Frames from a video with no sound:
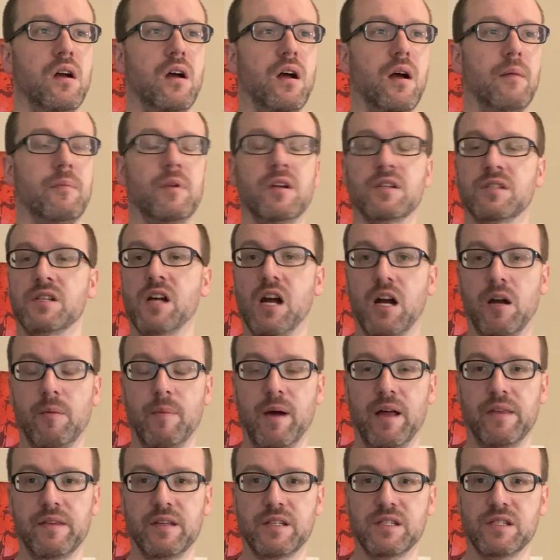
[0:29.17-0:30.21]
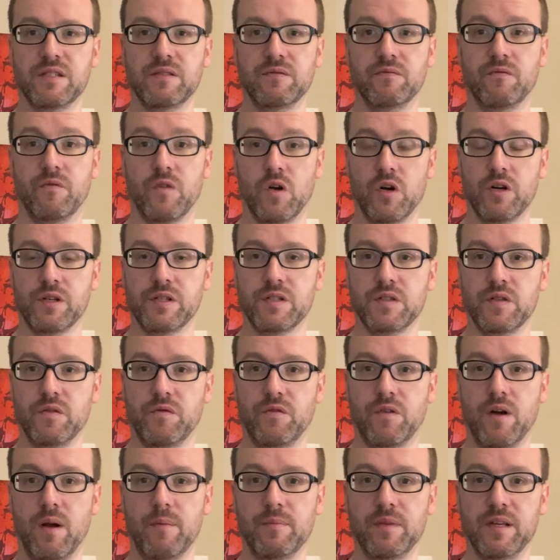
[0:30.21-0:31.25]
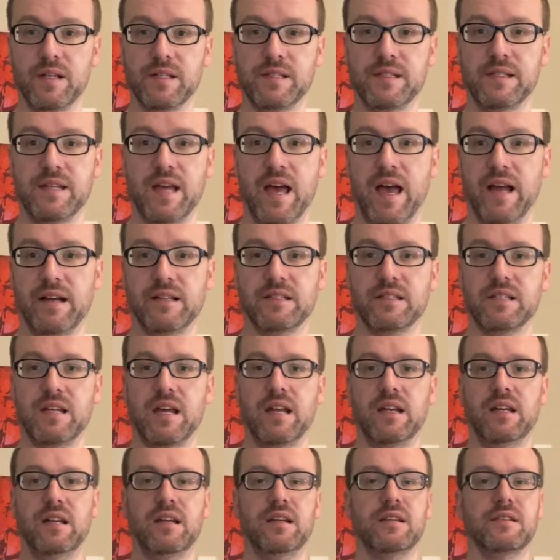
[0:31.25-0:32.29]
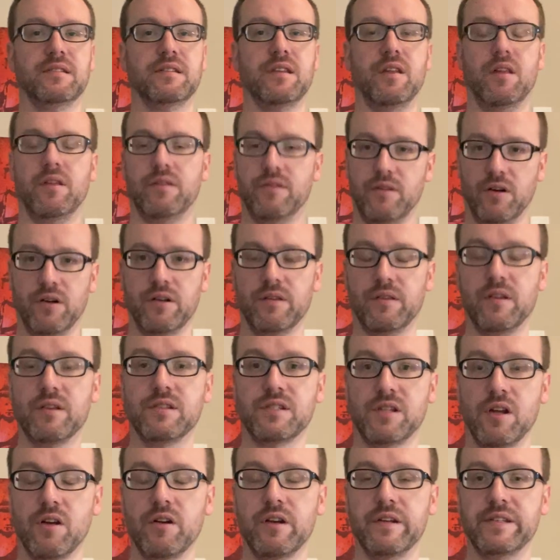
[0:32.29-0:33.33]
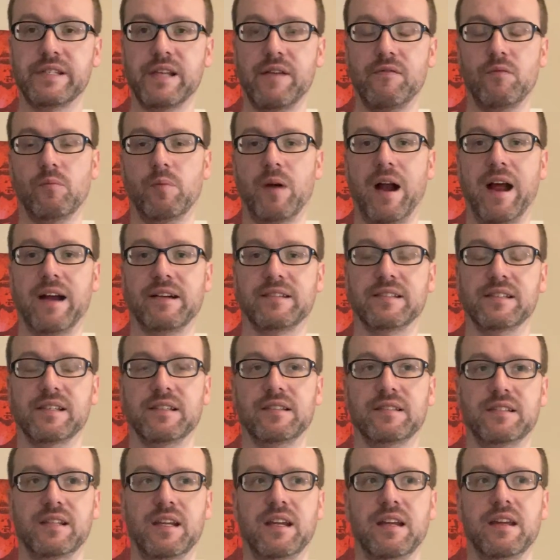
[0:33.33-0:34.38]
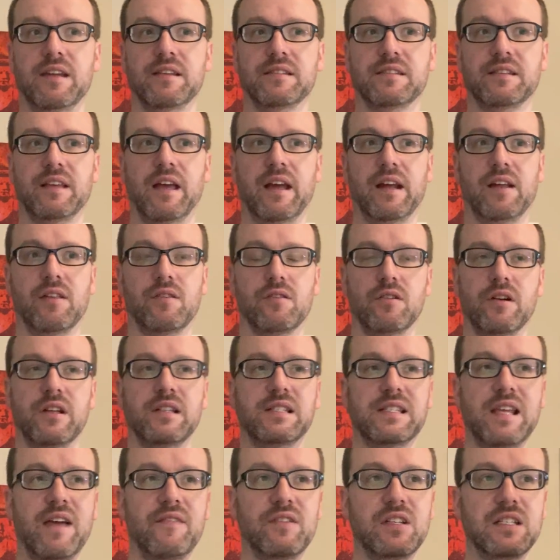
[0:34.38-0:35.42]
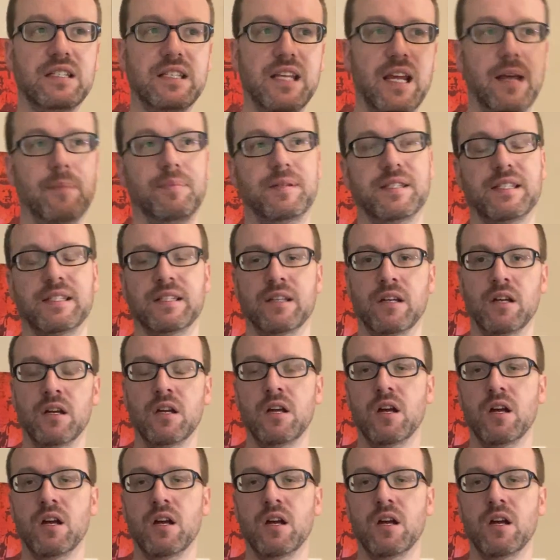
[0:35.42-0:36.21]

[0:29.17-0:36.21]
I'm going to talk about this verse from this text, and it is this 37 practices is like 37 tips